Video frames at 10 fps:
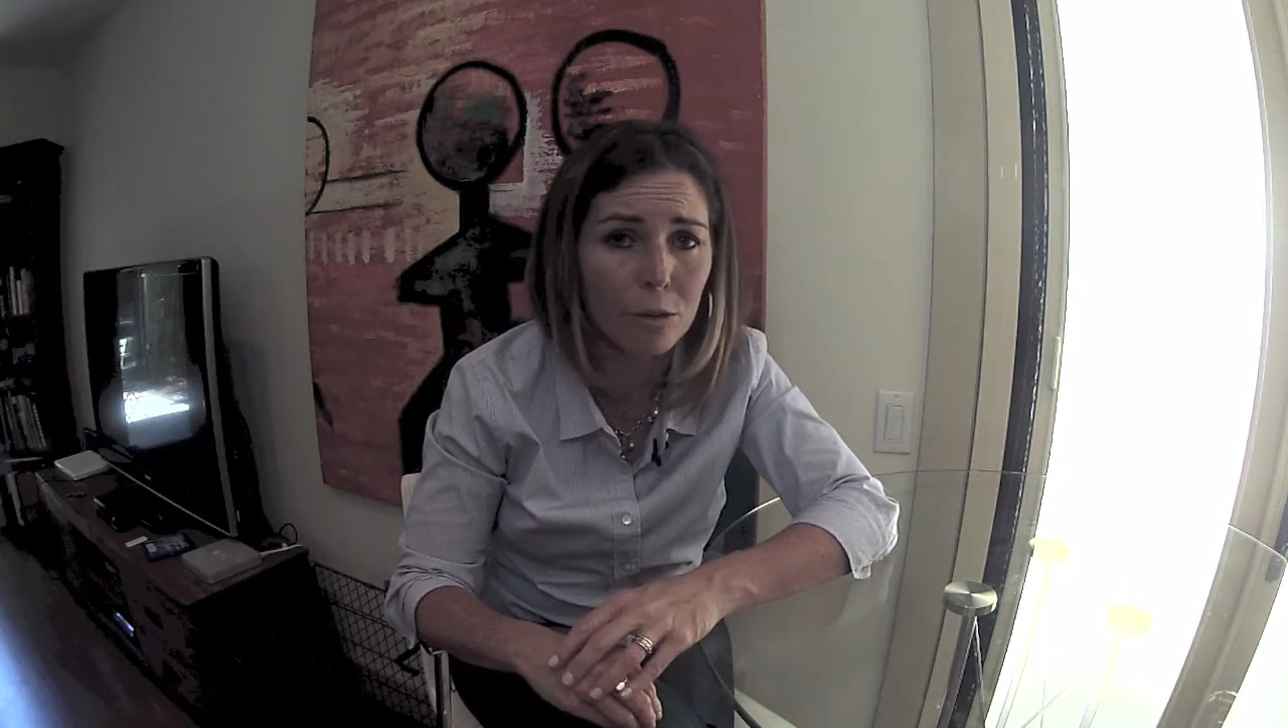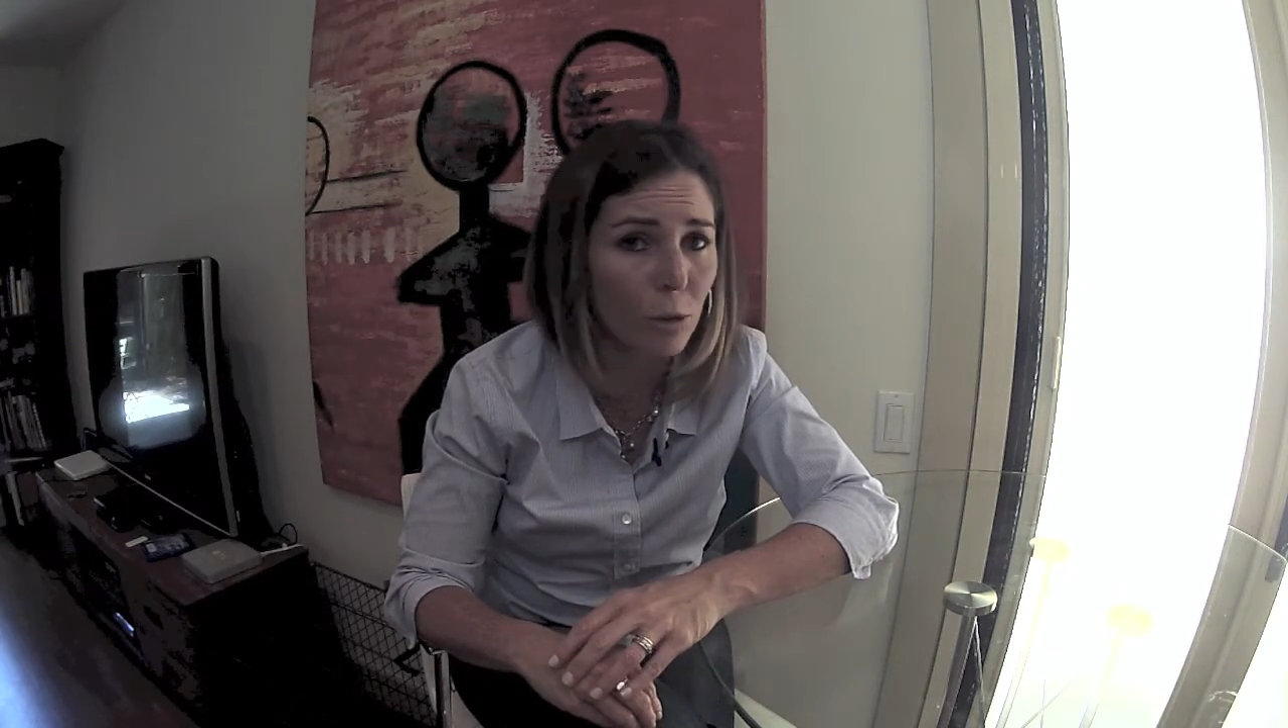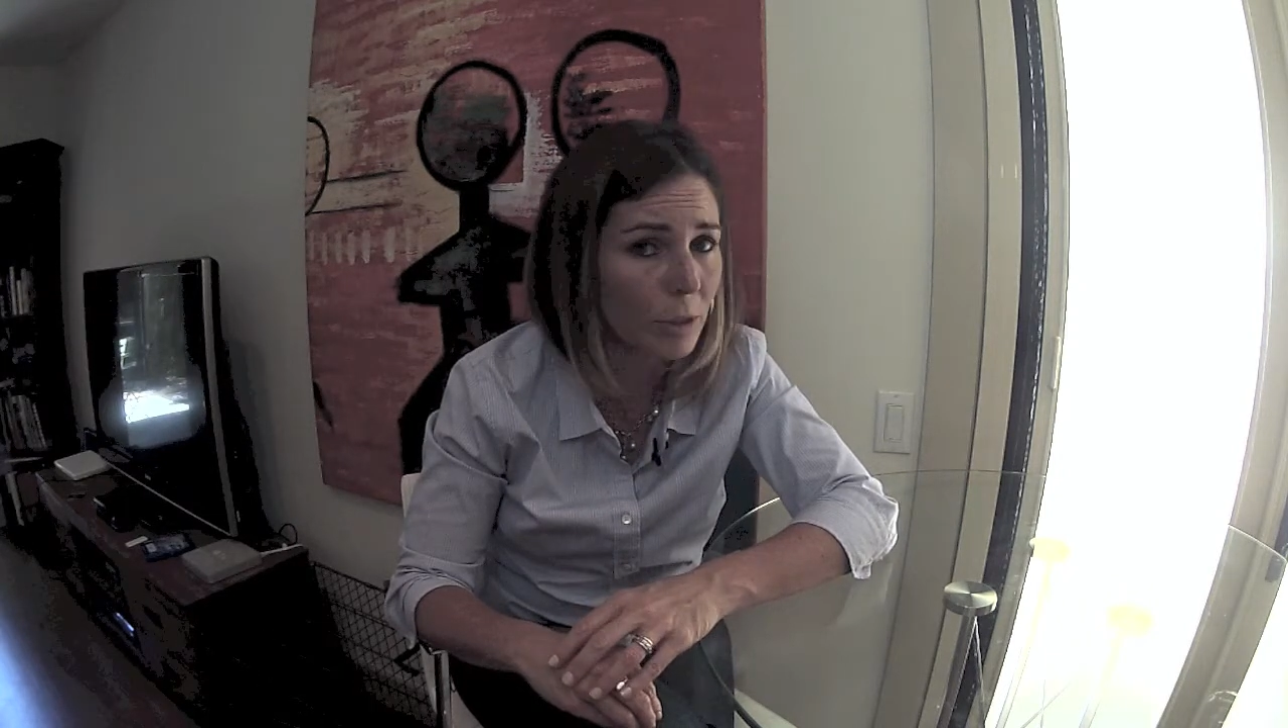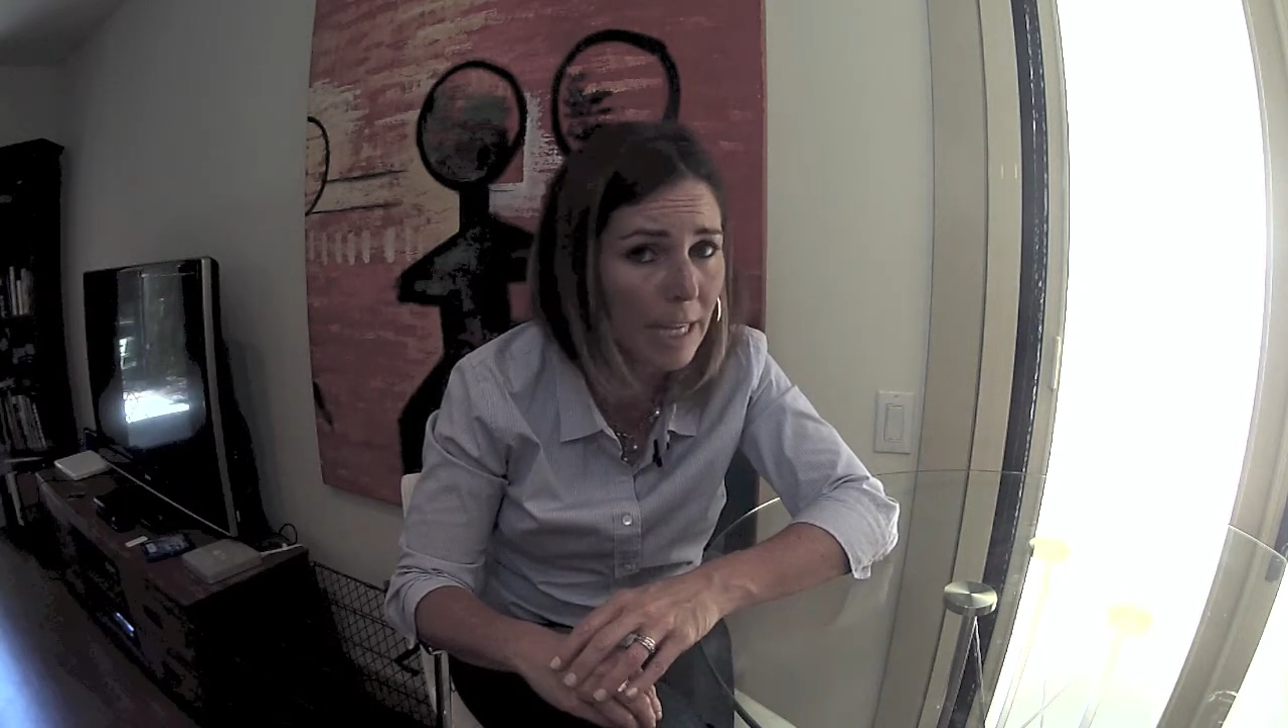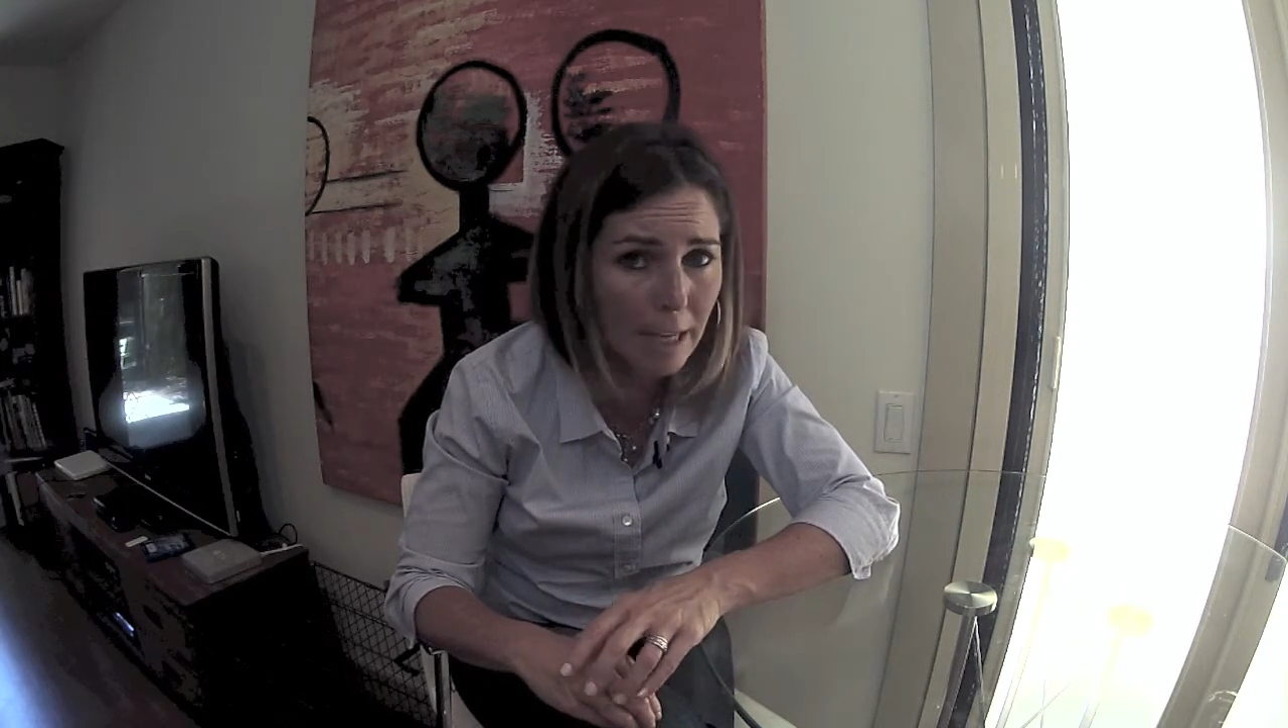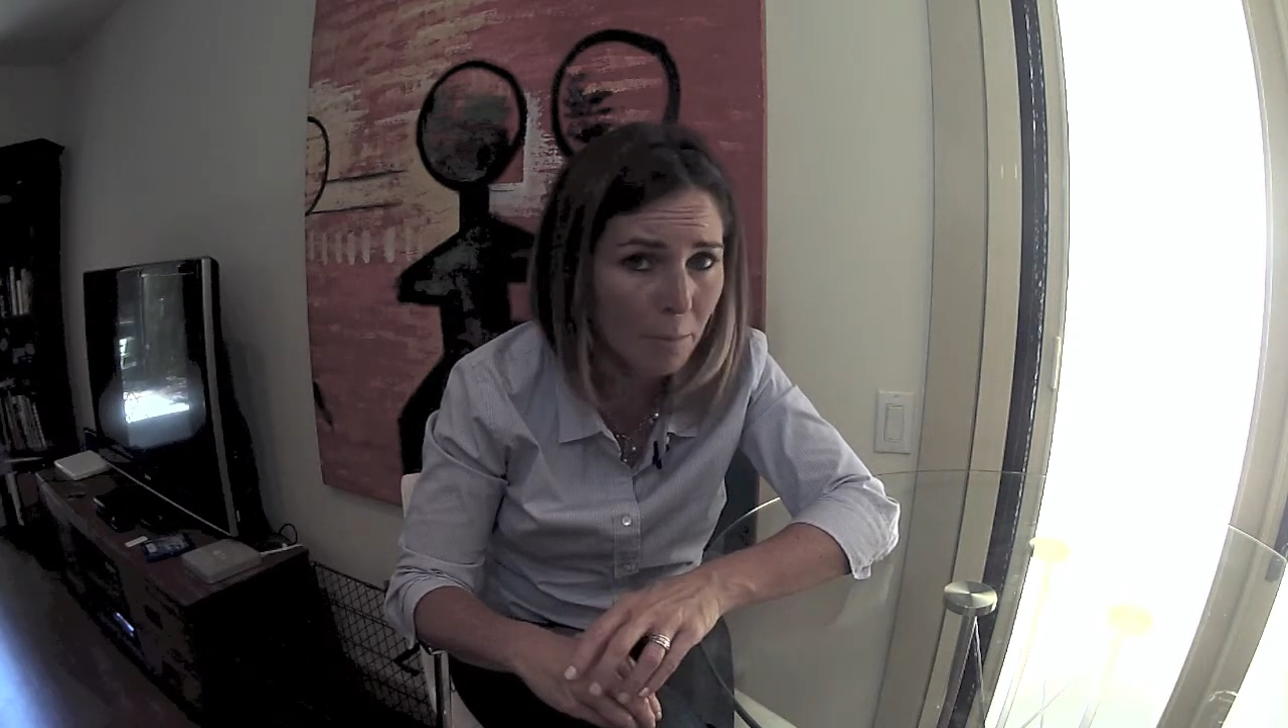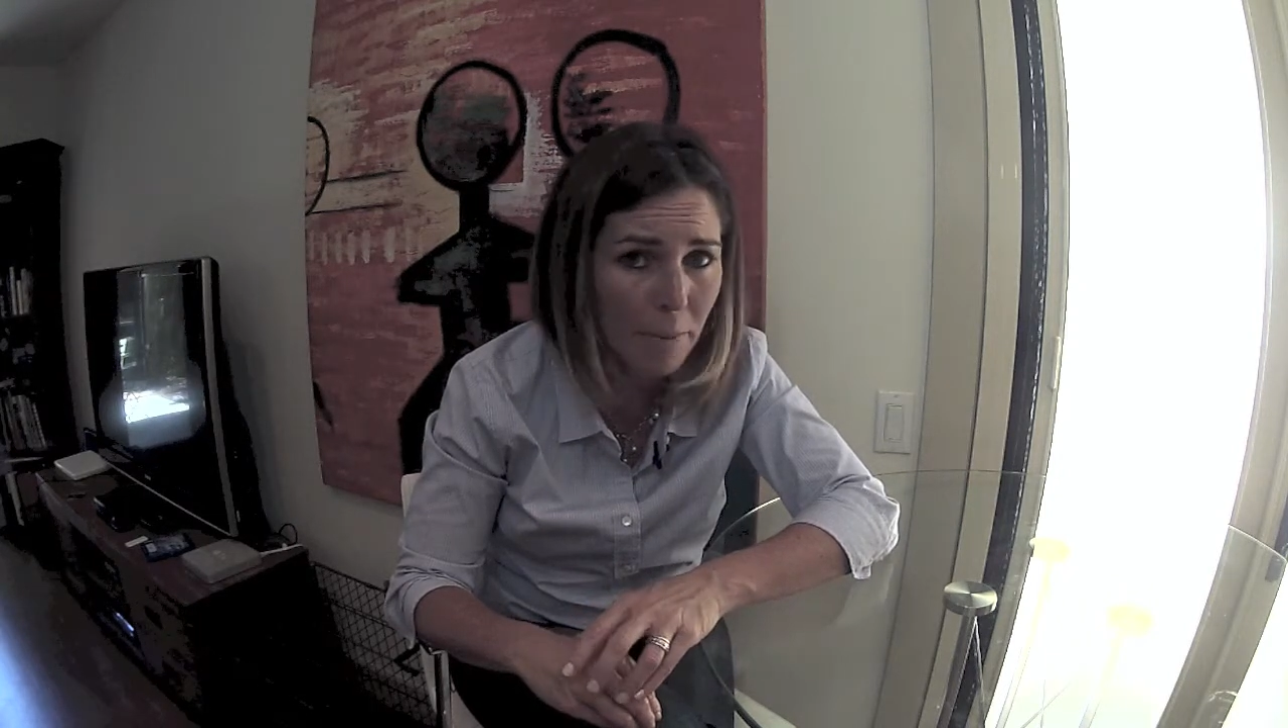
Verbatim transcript: or 10